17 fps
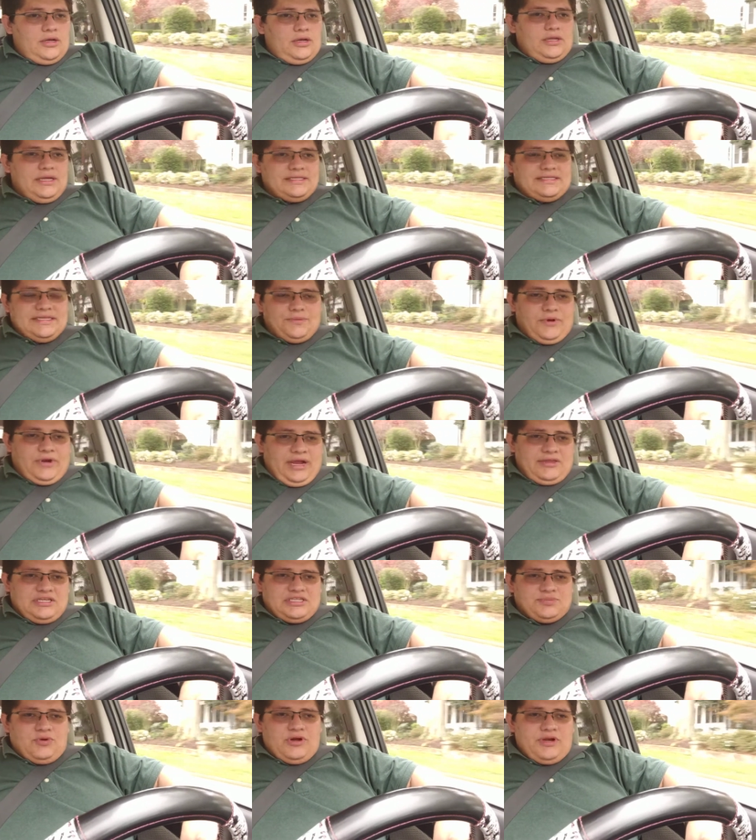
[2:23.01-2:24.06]
Let's see, workout
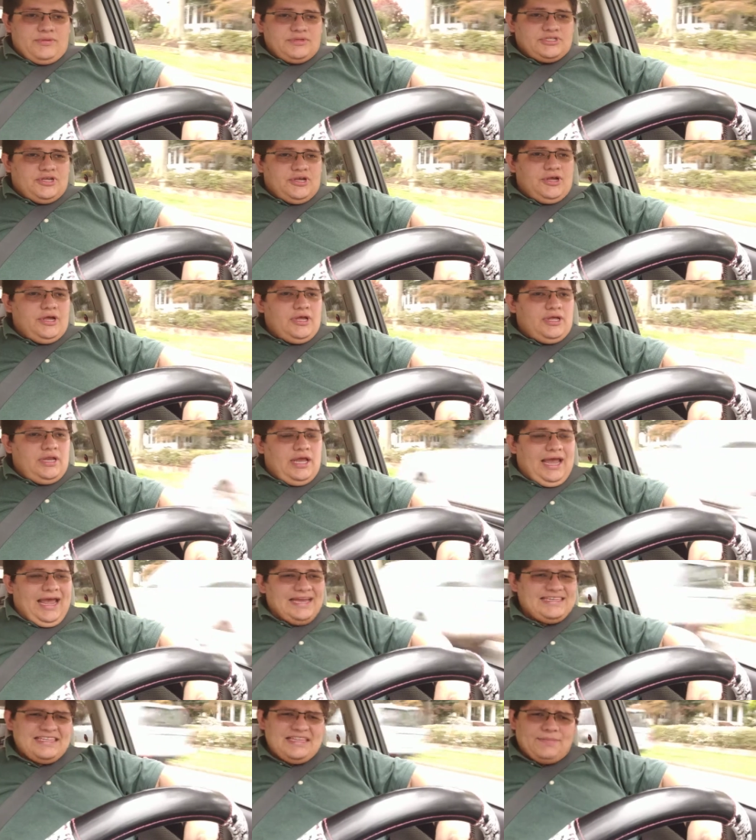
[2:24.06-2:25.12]
this morning was good.
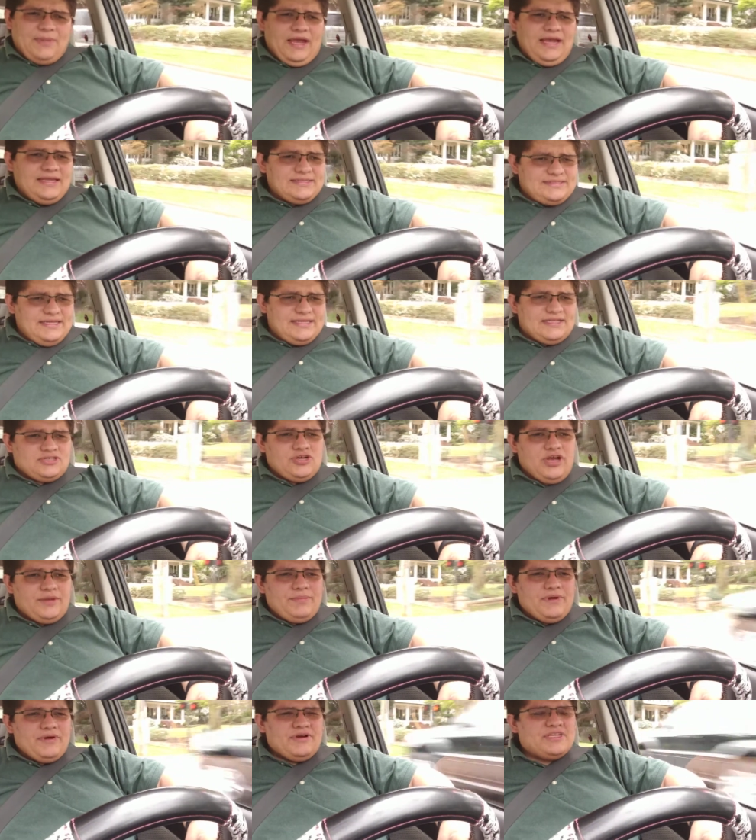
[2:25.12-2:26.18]
I did the bike instead of the
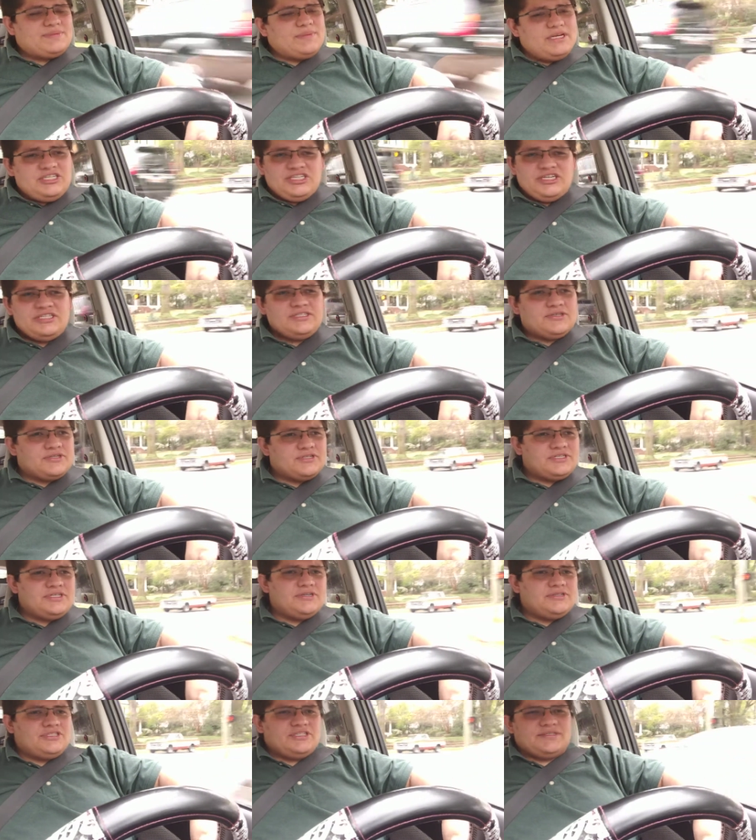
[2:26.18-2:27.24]
treadmill because my shins are
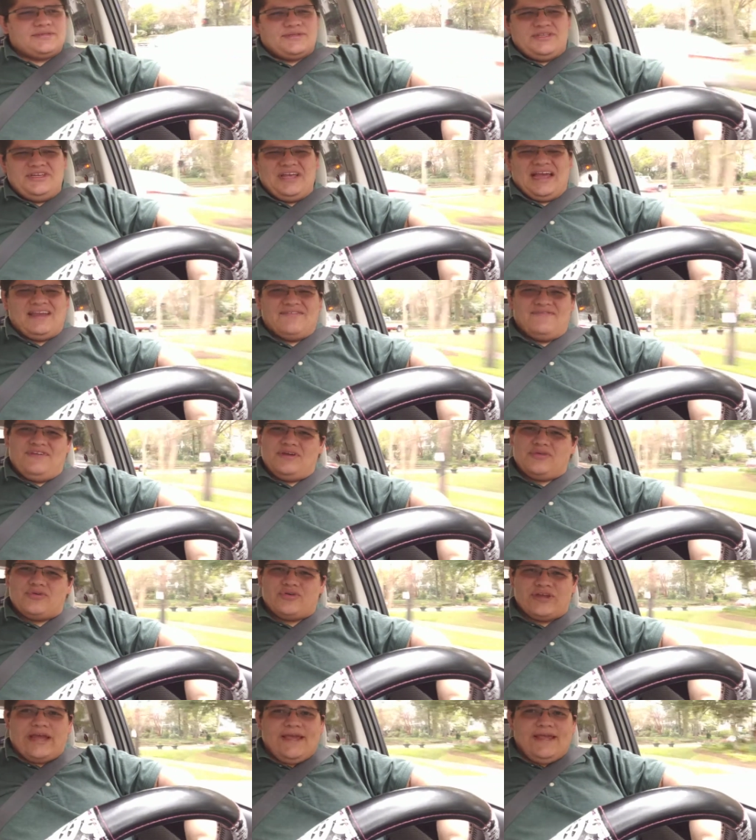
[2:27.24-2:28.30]
still I can feel
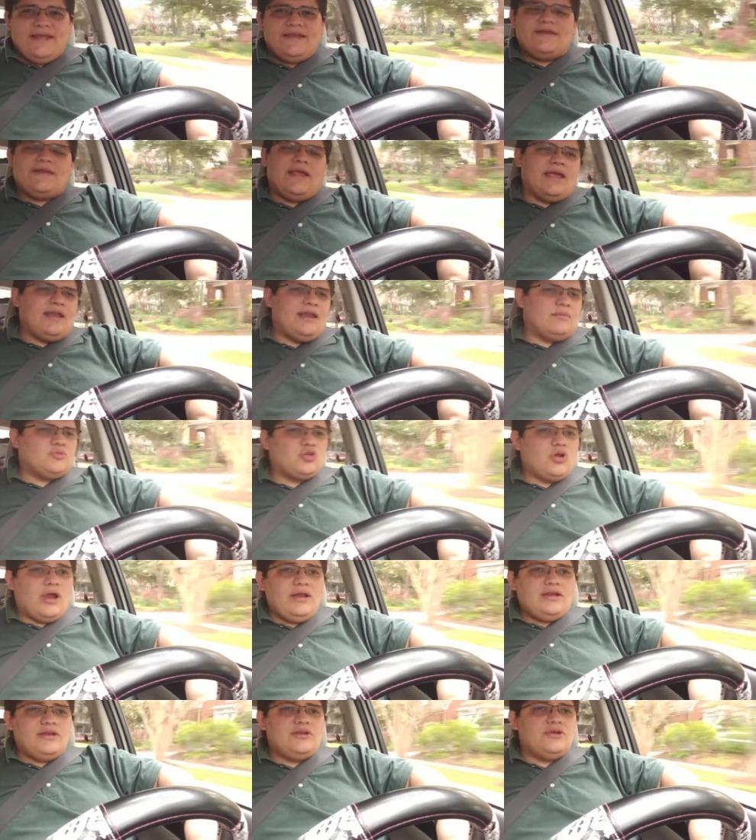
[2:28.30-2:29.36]
they're tight, and I'm
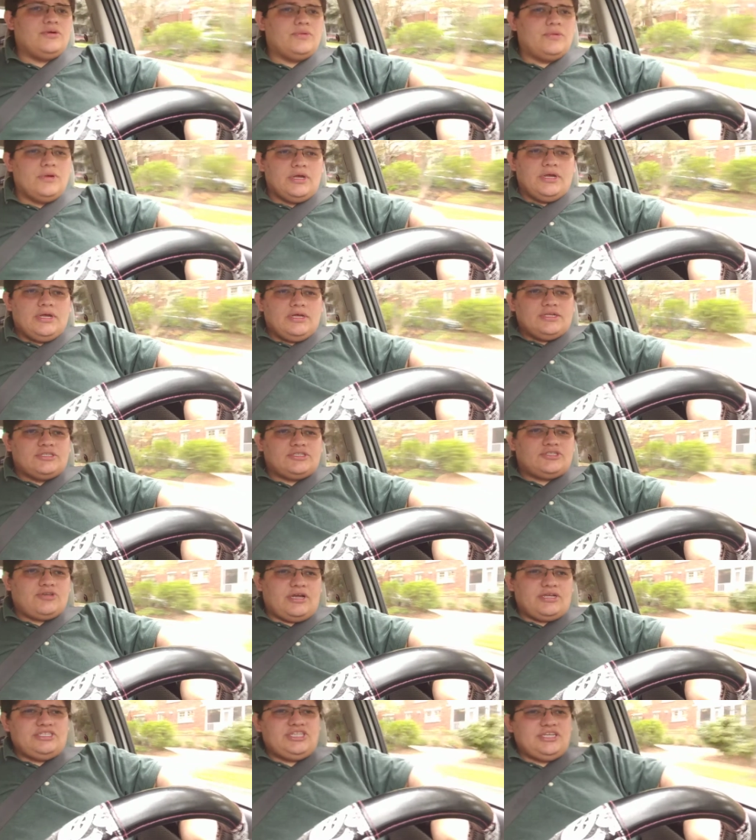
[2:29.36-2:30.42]
trying to do
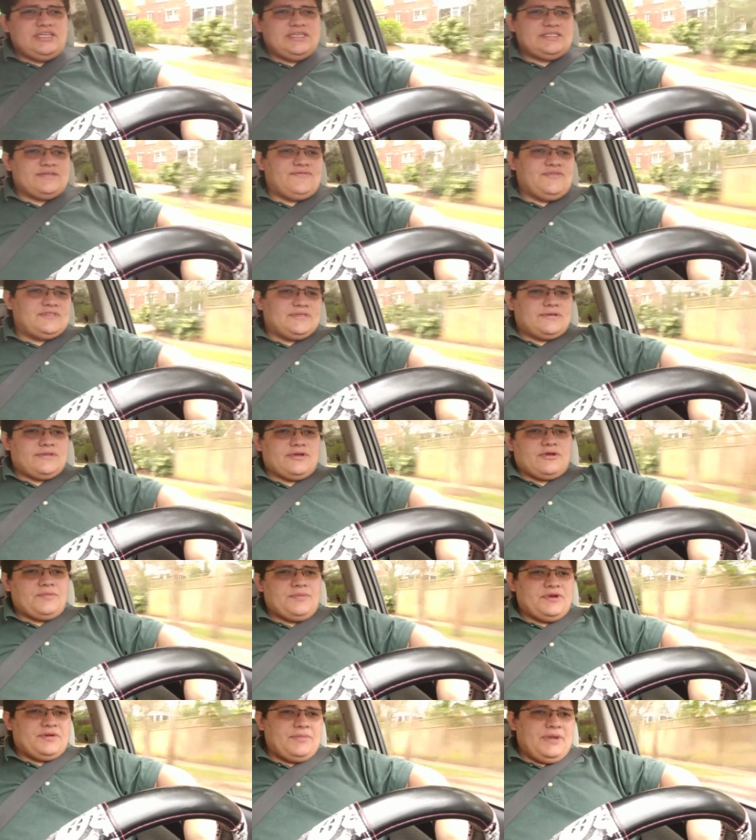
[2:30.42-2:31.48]
stretches and physical
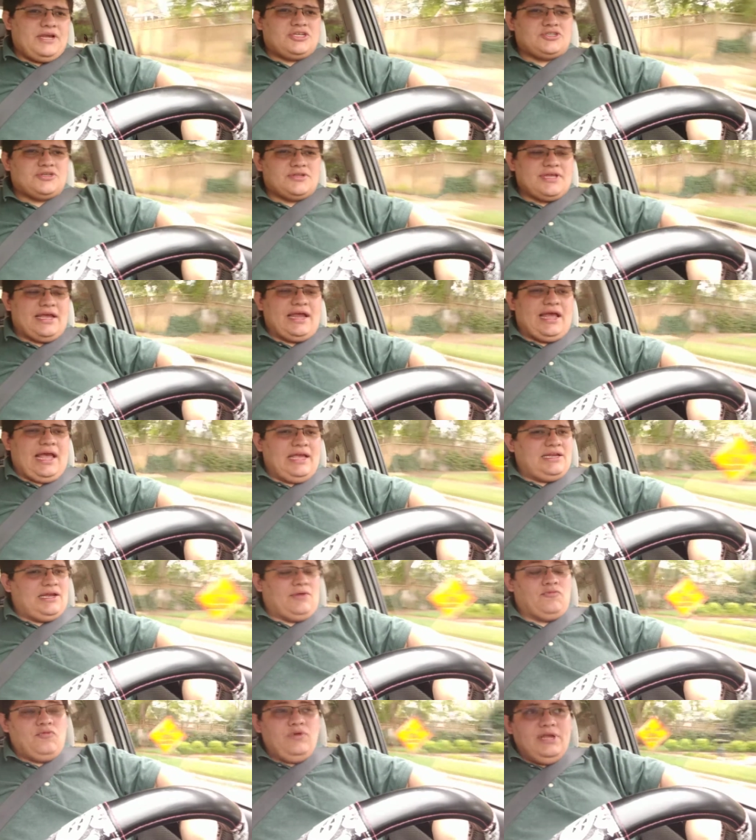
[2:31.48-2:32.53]
therapy to make sure that I
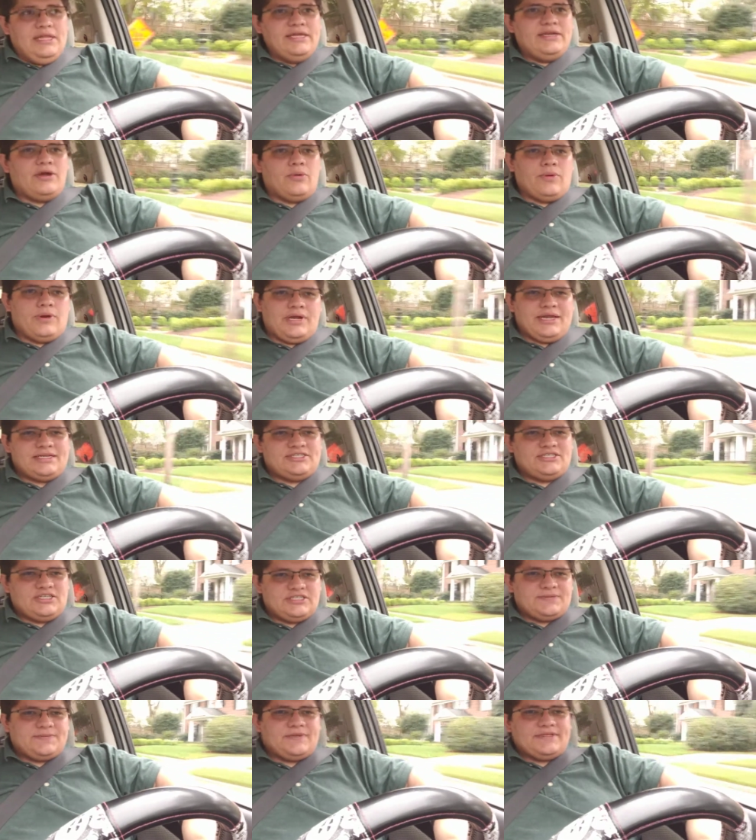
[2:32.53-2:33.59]
really don't want to get
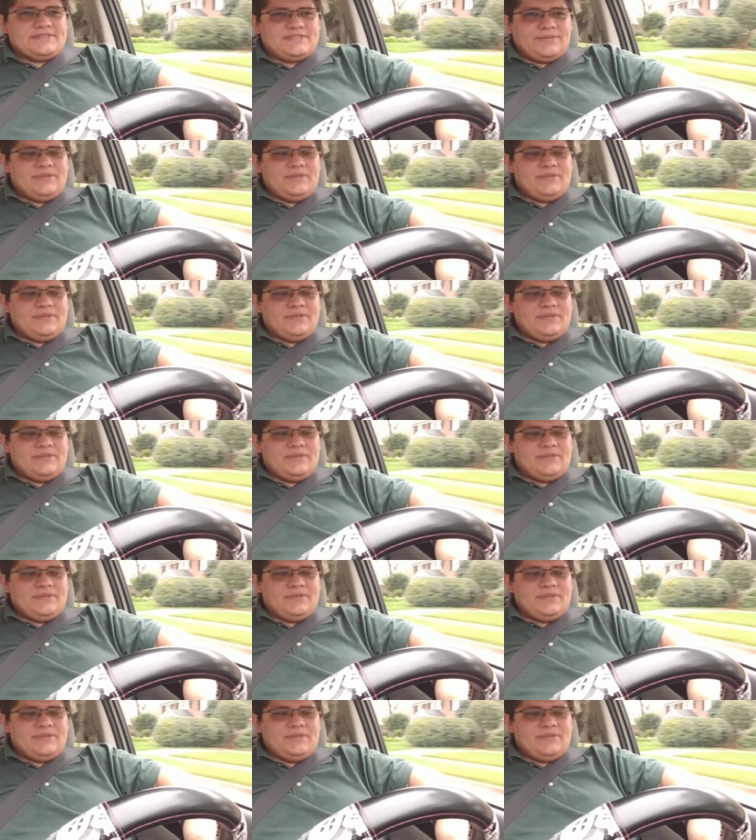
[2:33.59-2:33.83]
shin splints.